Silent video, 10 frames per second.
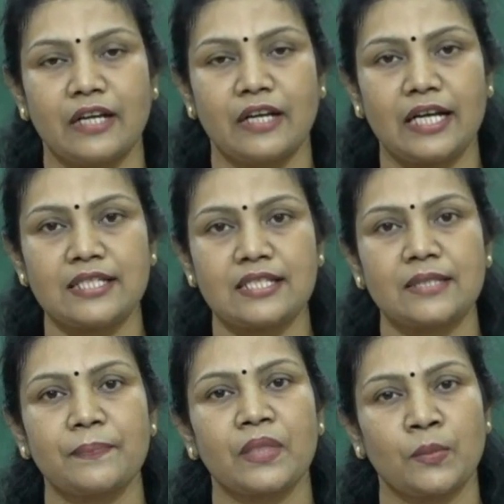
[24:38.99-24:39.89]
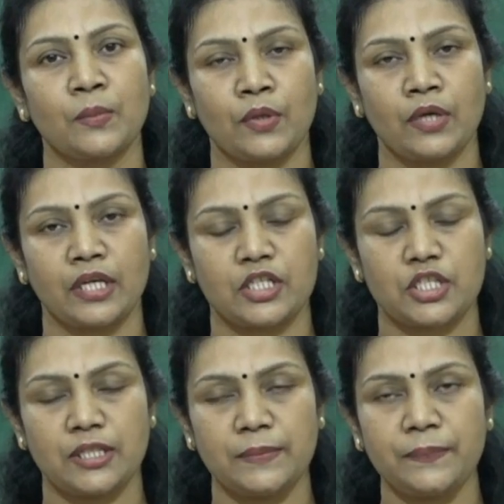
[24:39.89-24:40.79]
finance,
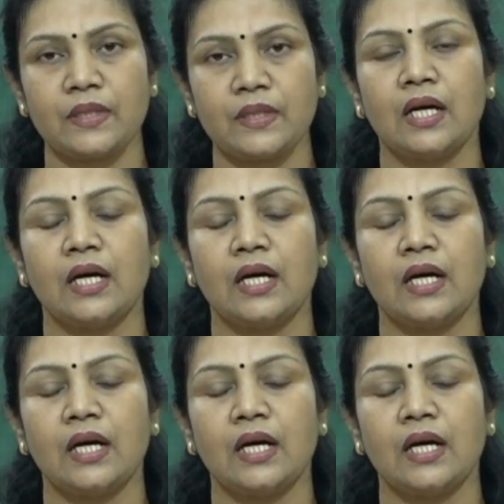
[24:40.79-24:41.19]
production,